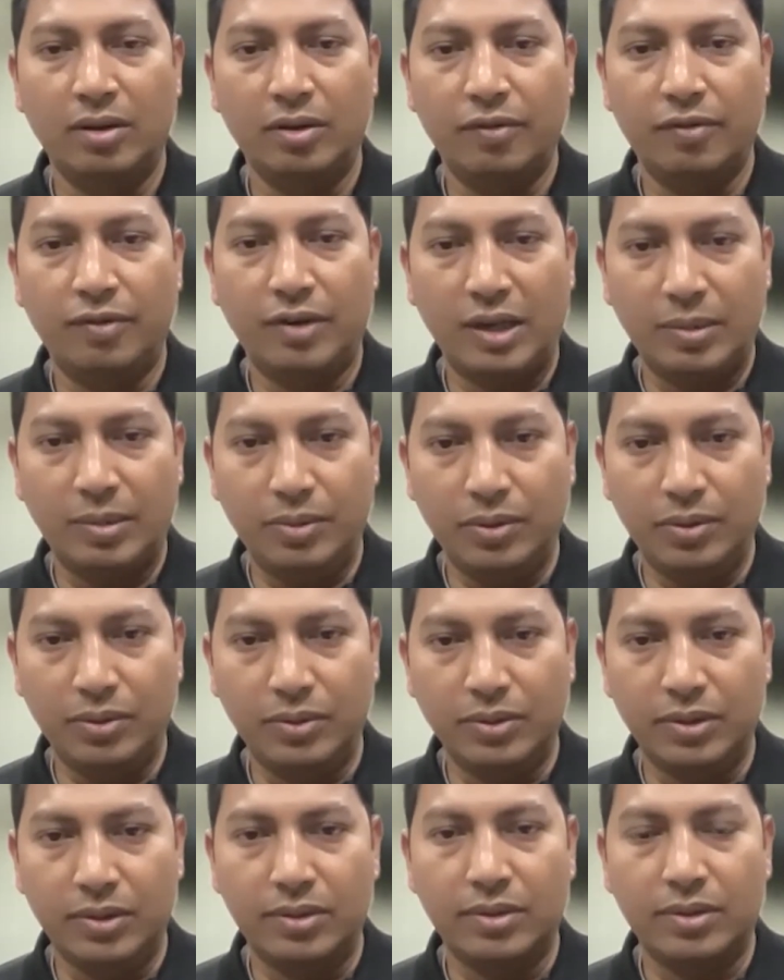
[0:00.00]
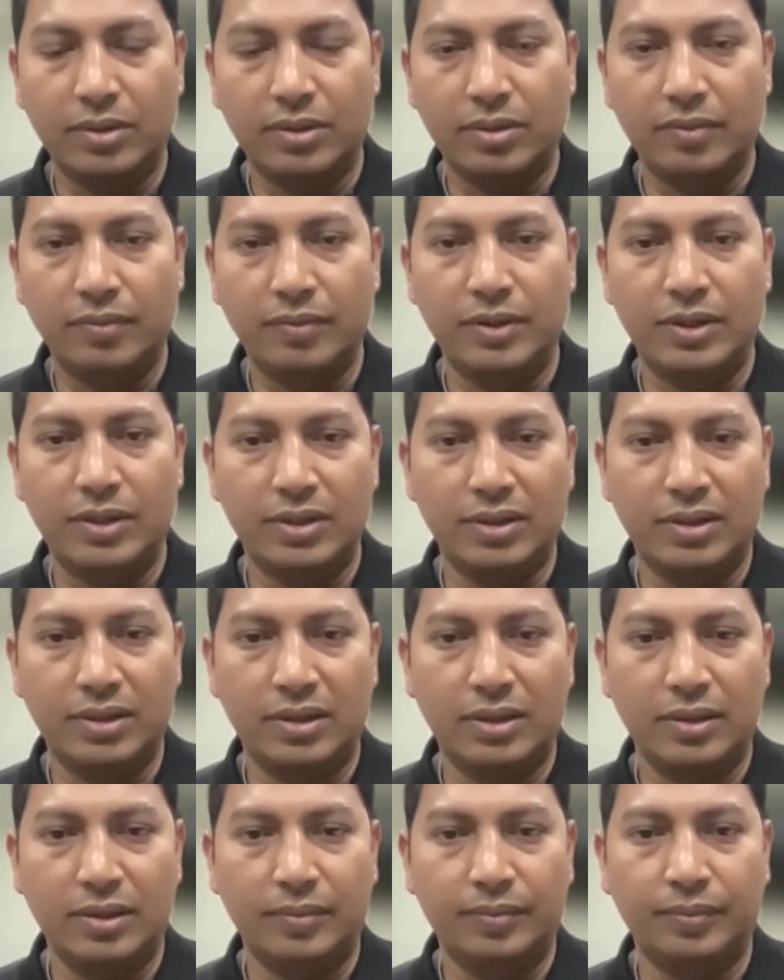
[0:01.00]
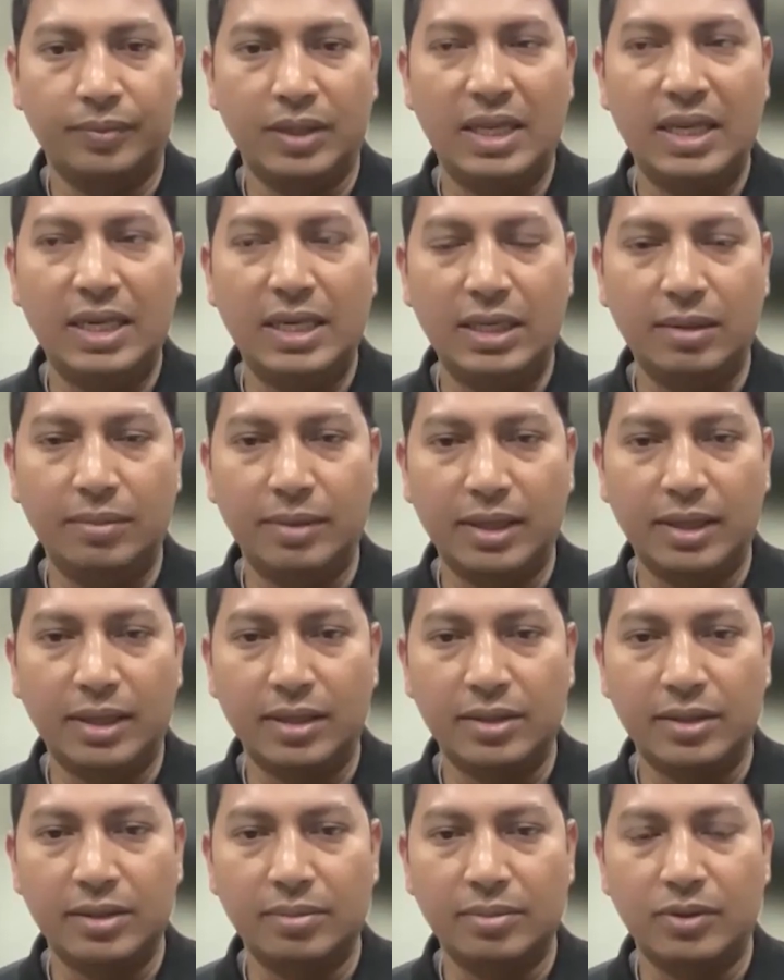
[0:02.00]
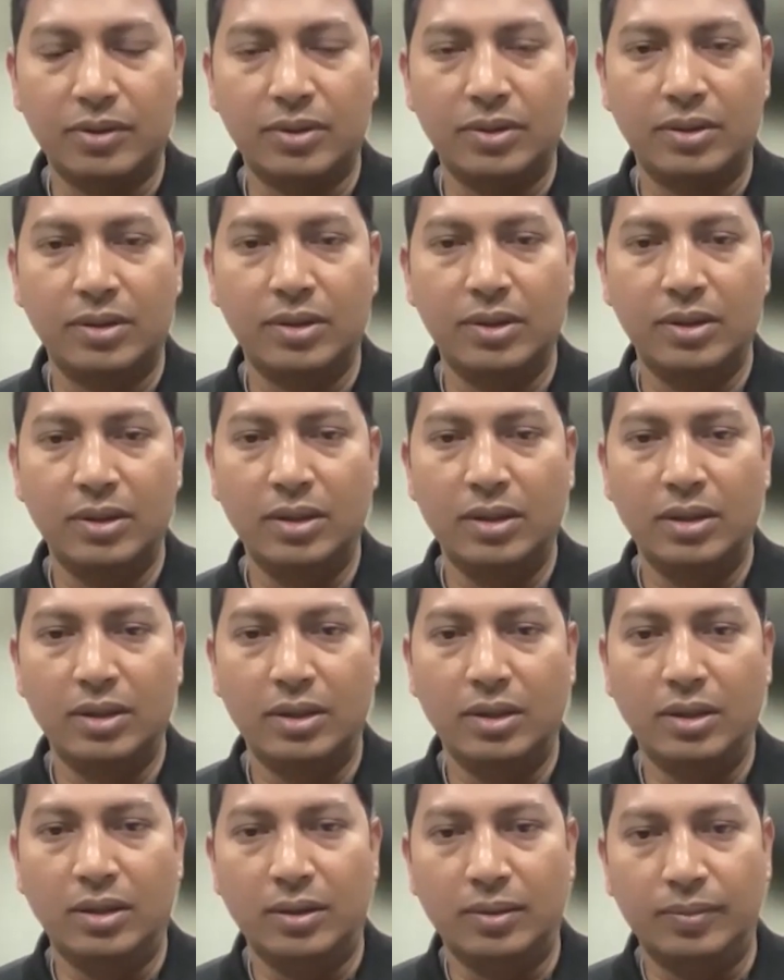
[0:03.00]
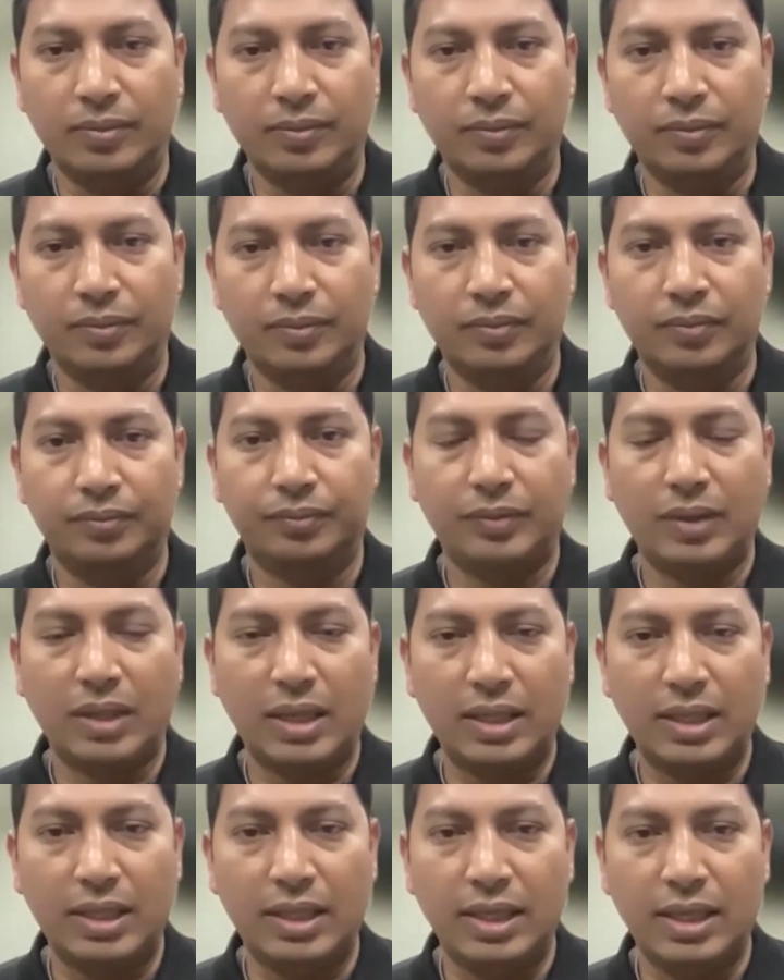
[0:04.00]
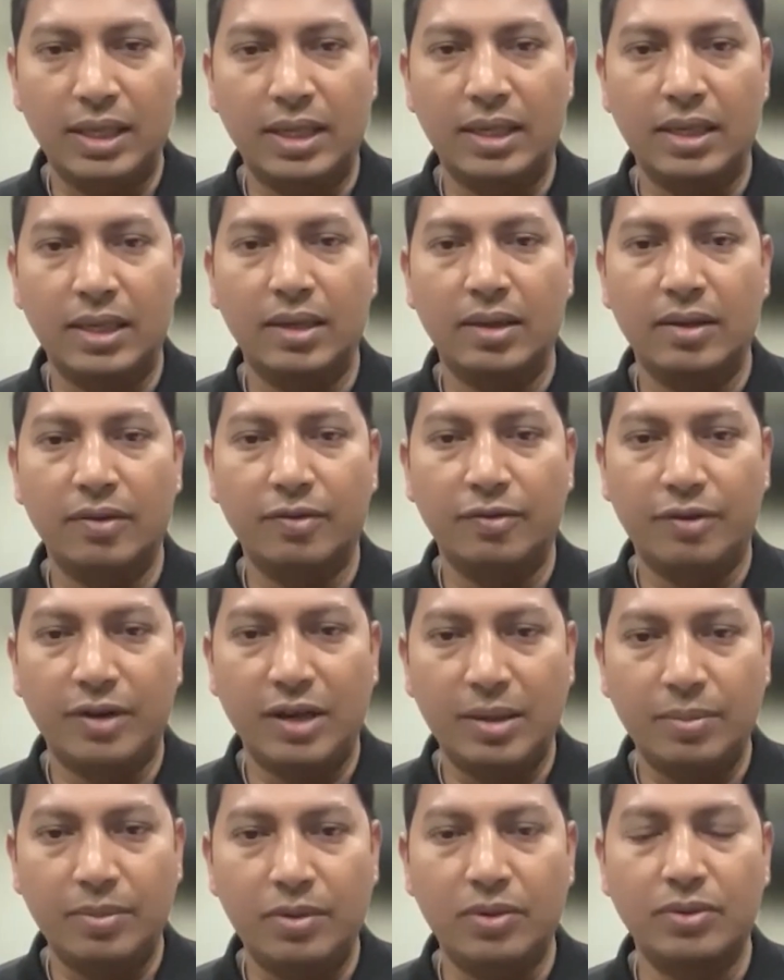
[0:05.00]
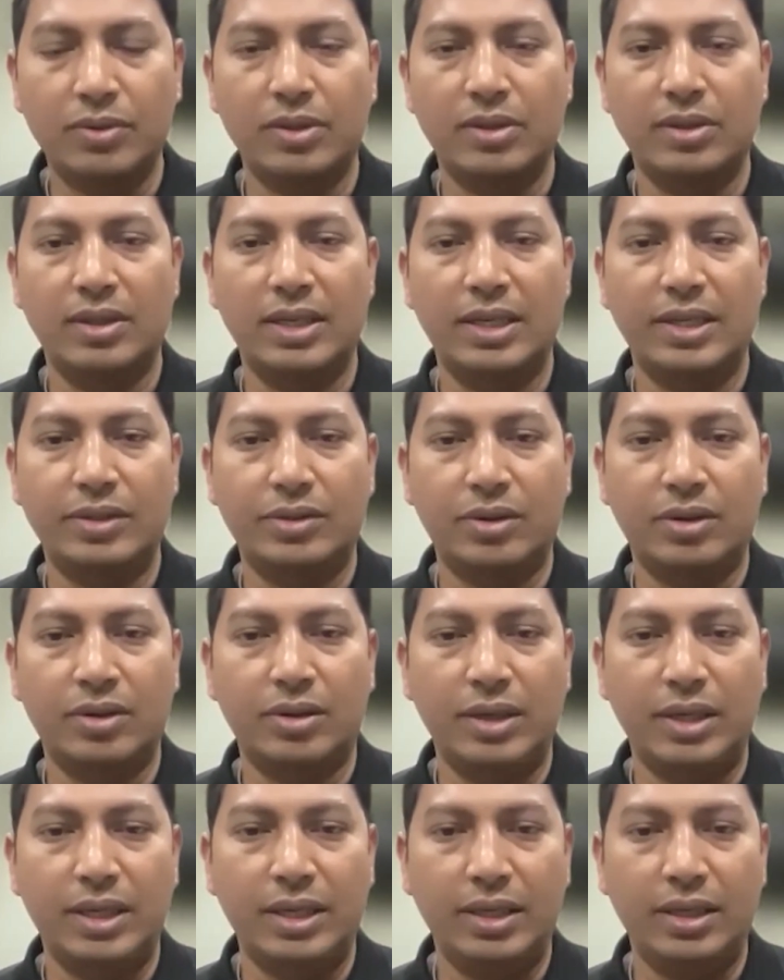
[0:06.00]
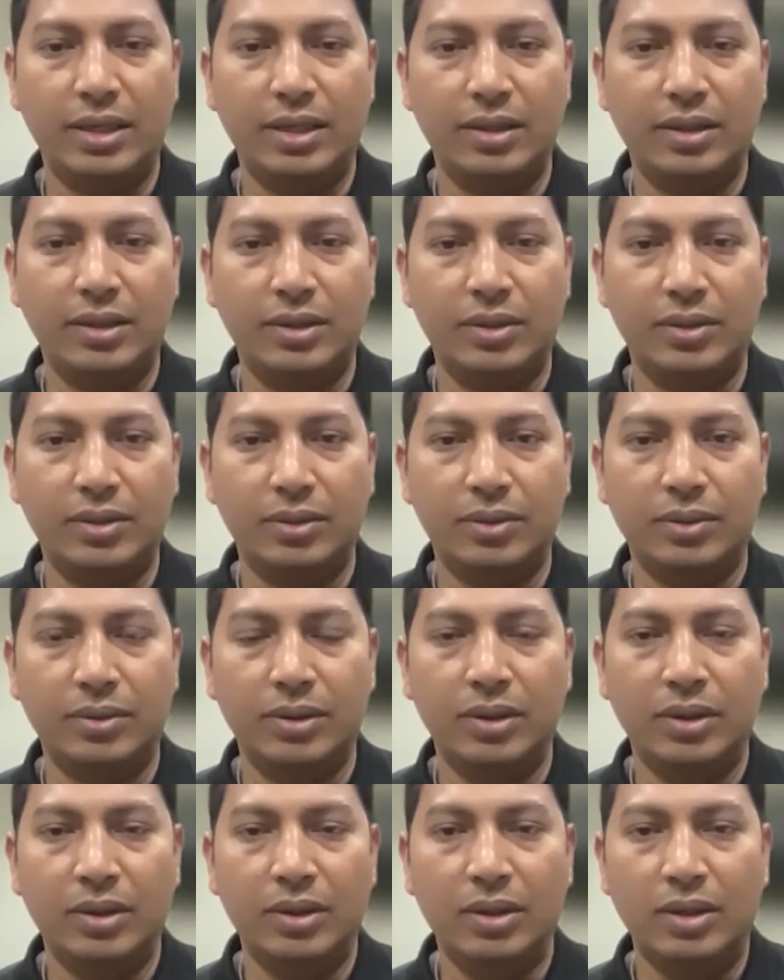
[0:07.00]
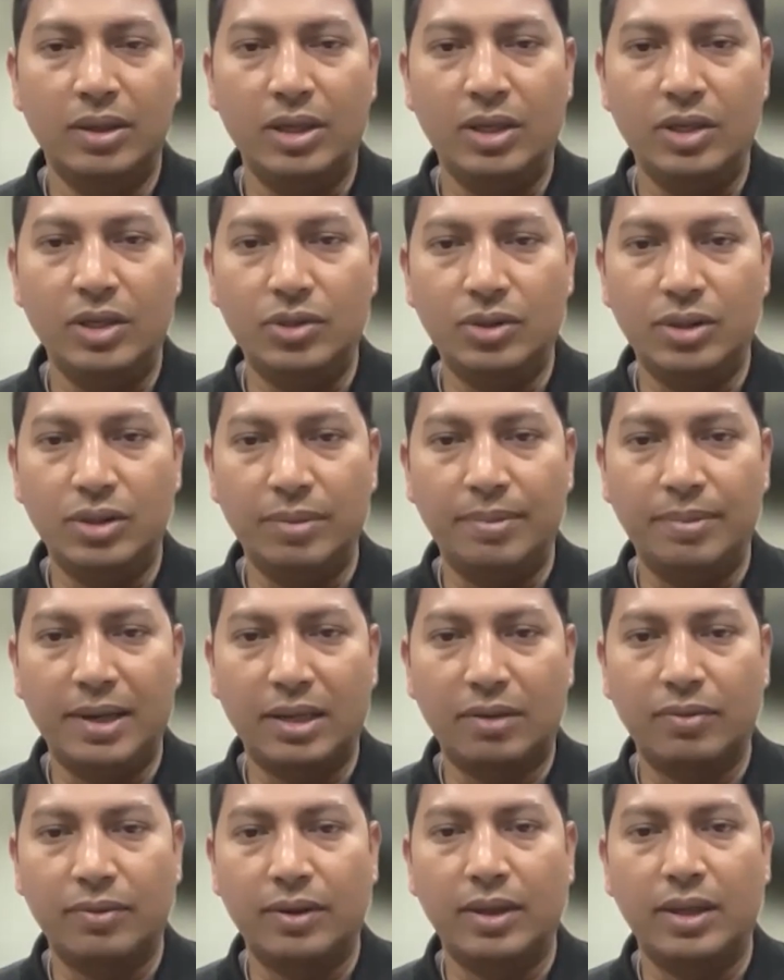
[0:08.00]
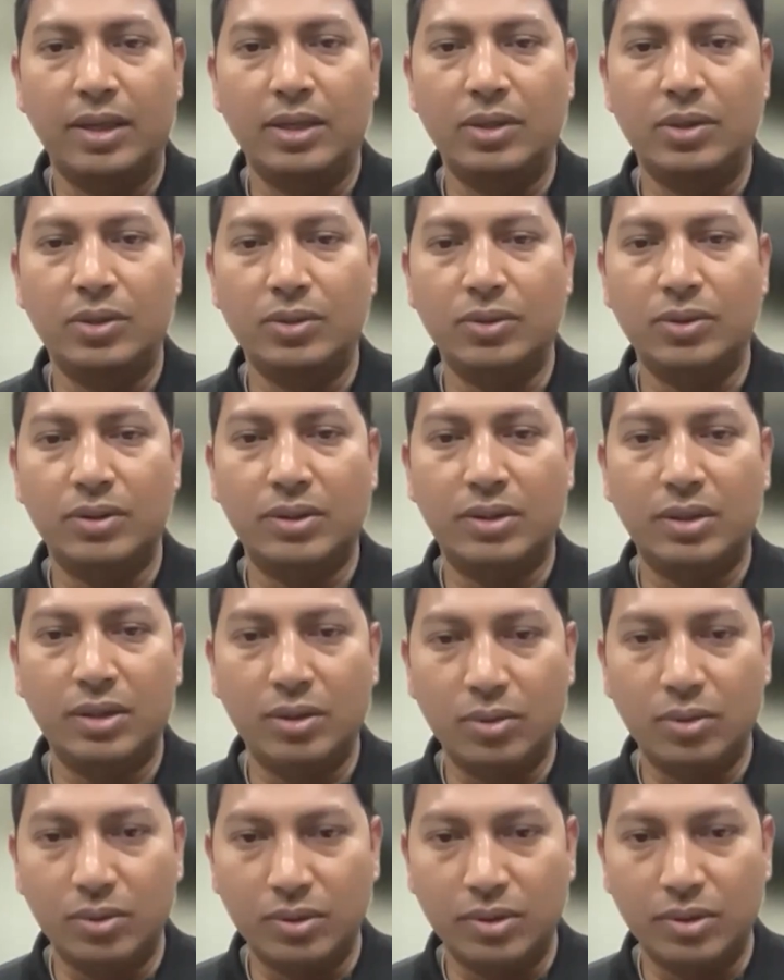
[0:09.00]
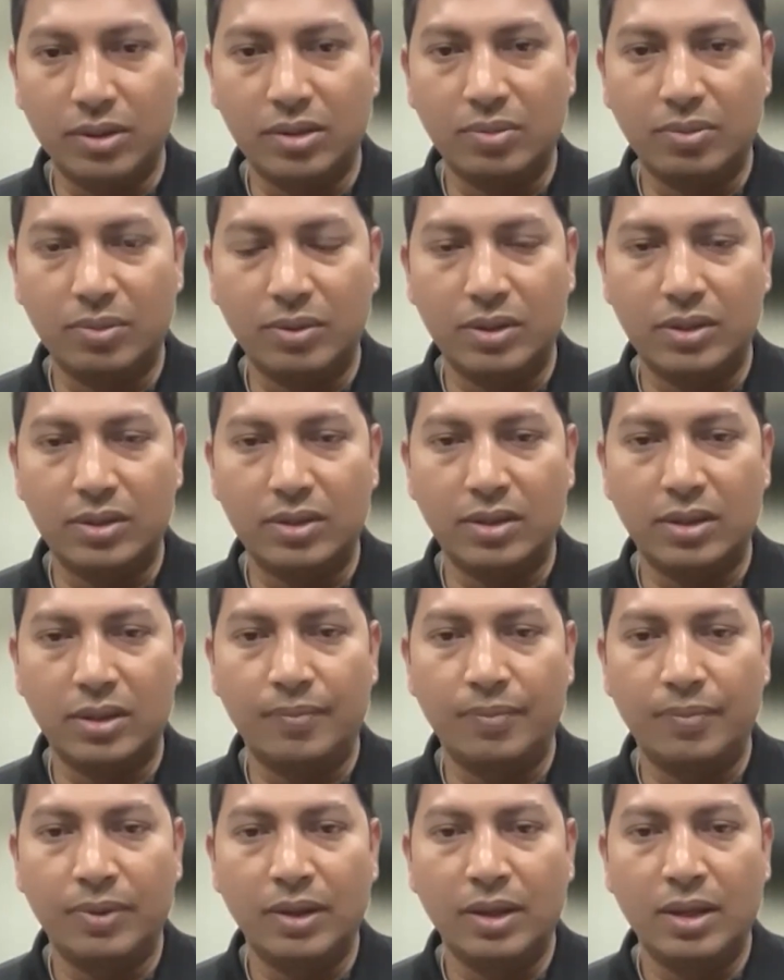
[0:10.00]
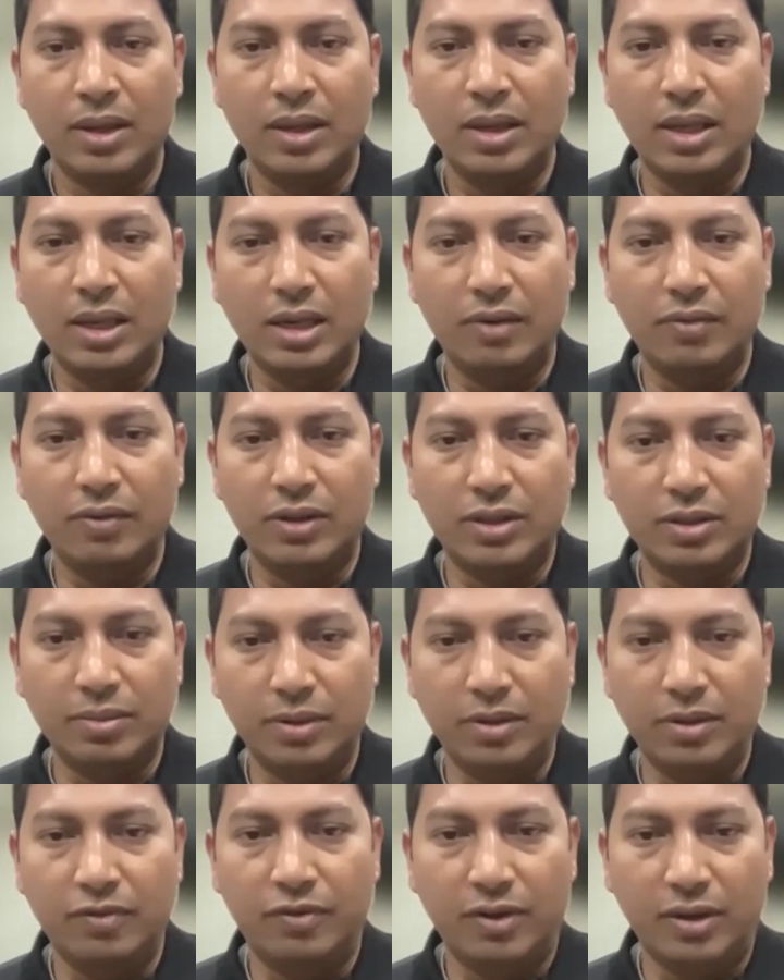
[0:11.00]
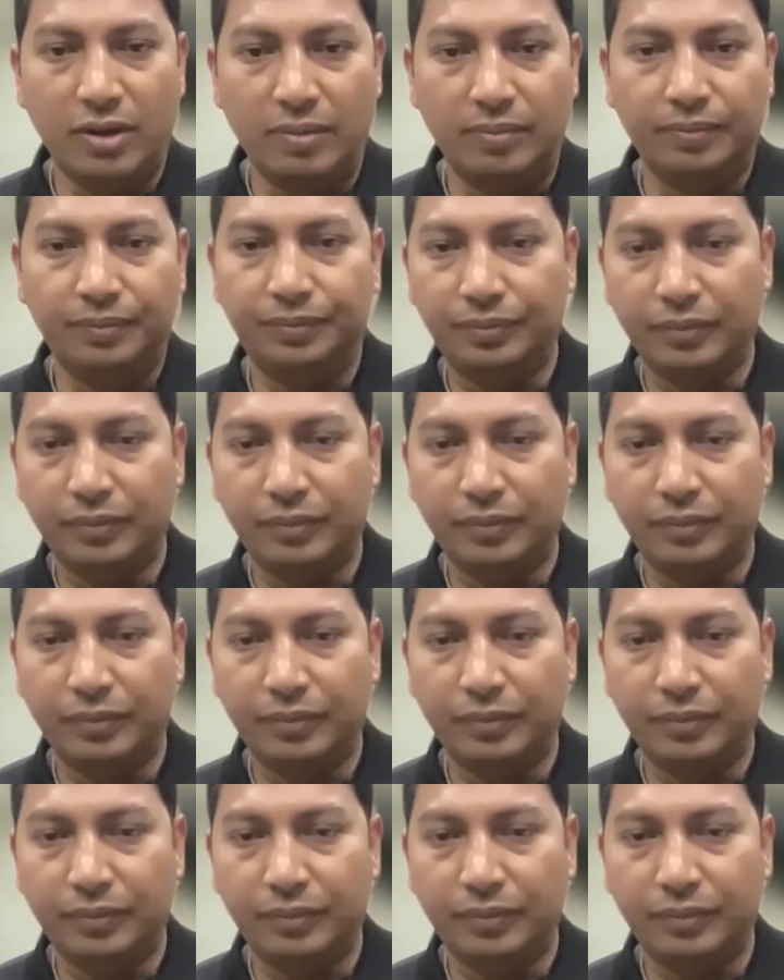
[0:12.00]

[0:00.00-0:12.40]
fibrosis, which is healing mechanism, or and then fibrosis later on, leading into injury pathway into cirrhosis, which is a irreversible form